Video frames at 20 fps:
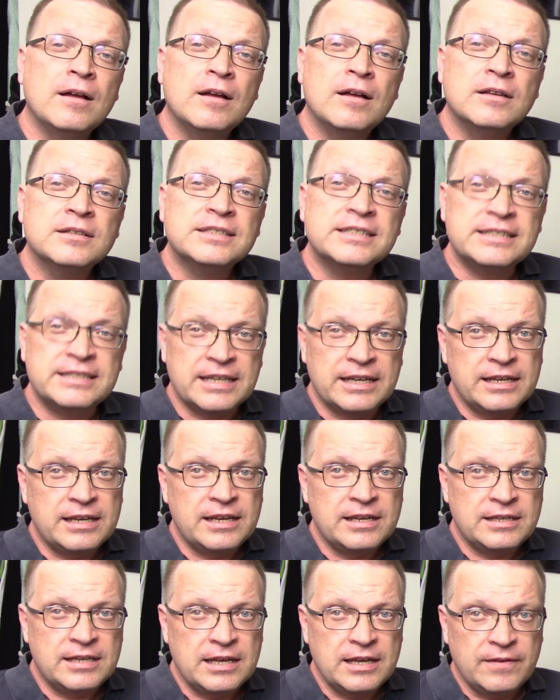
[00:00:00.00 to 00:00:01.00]

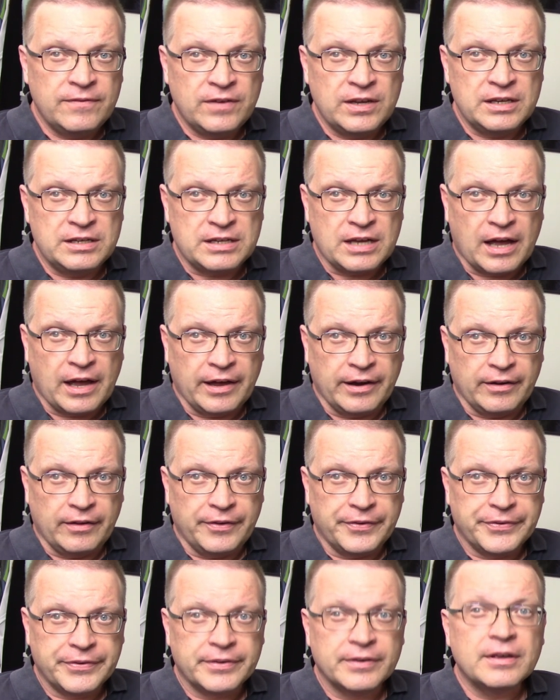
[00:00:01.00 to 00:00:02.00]
CDTV
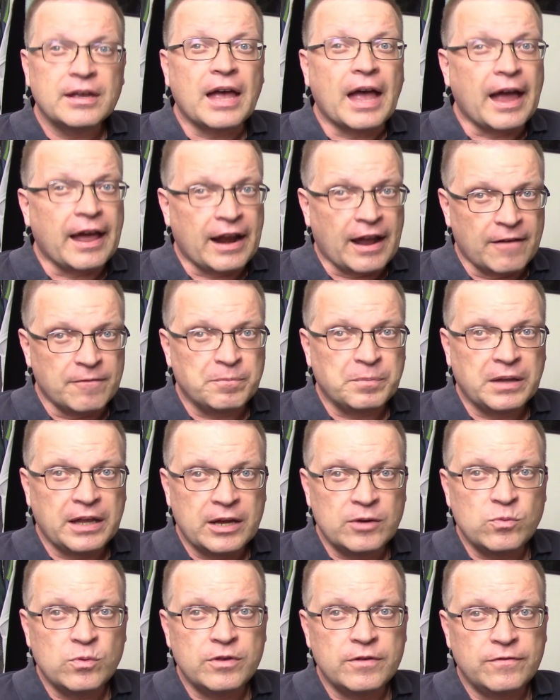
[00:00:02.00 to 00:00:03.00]
titles, and I've
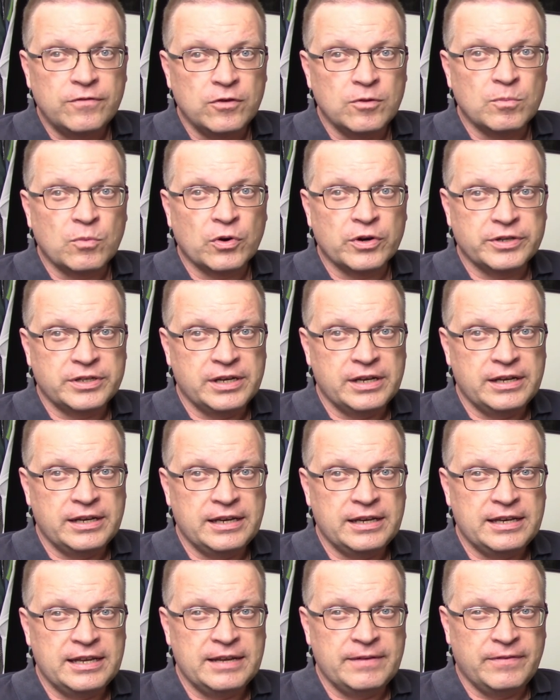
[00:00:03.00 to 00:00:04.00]
played with a few more
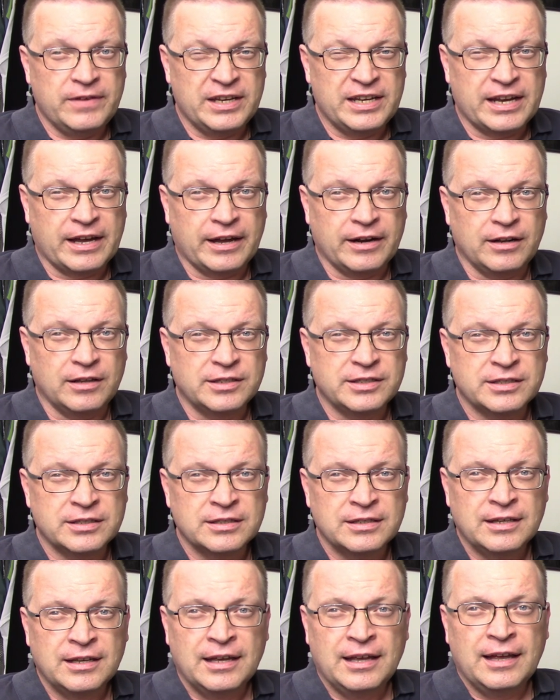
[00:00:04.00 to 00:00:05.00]
CDTV titles.
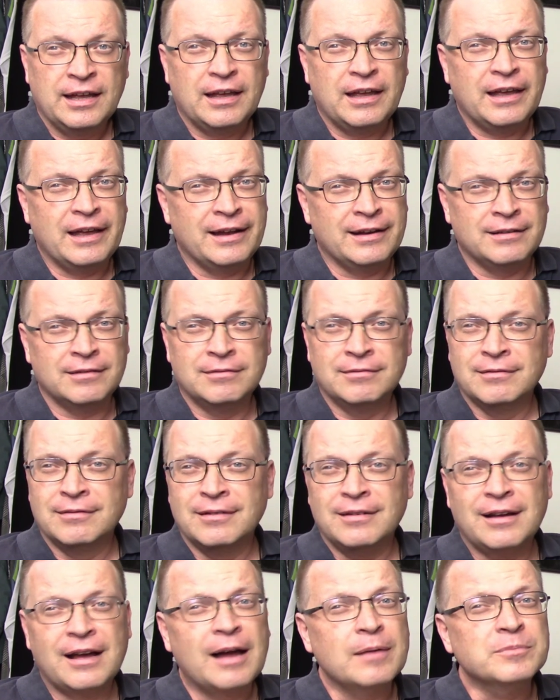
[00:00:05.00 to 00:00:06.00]
And
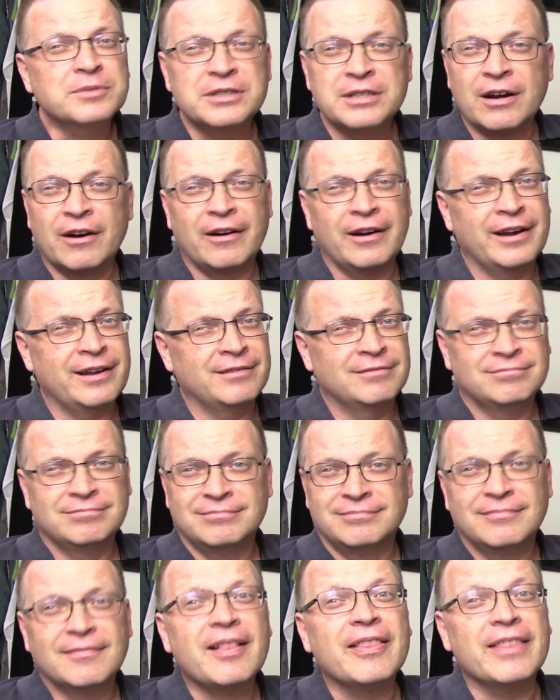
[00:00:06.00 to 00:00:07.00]
I'm sorry,
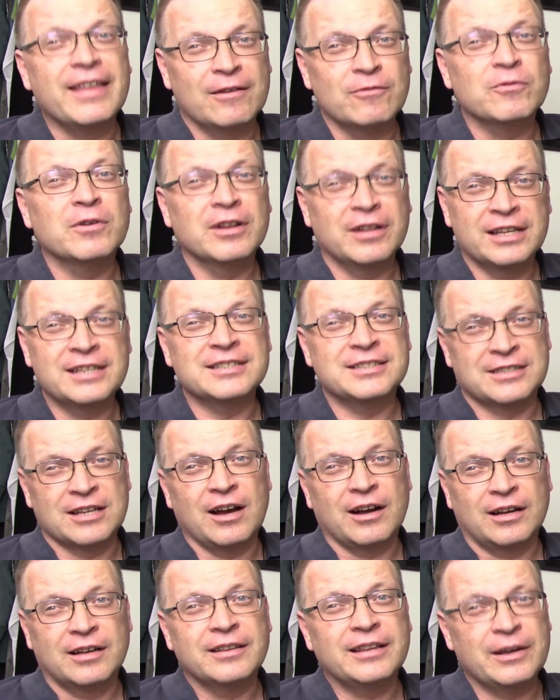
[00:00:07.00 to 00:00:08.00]
they really
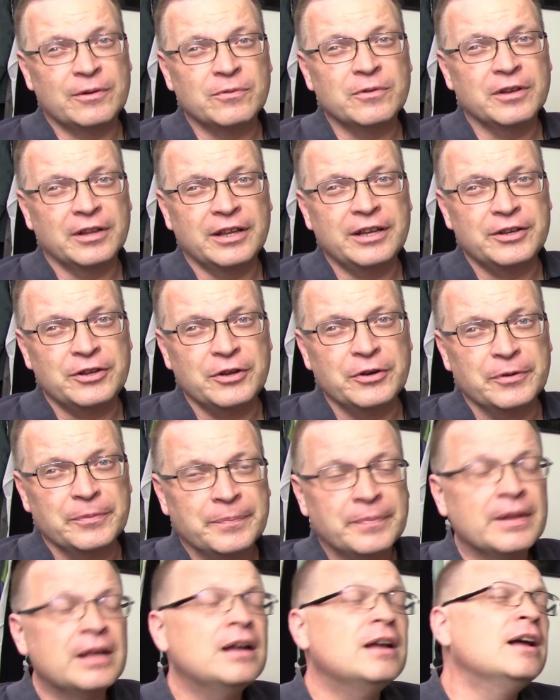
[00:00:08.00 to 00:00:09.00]
suck. They really do.
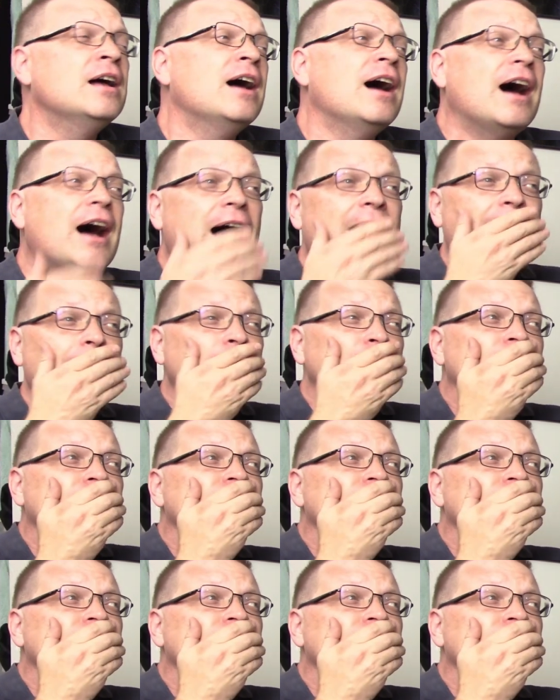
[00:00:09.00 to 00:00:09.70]
I'm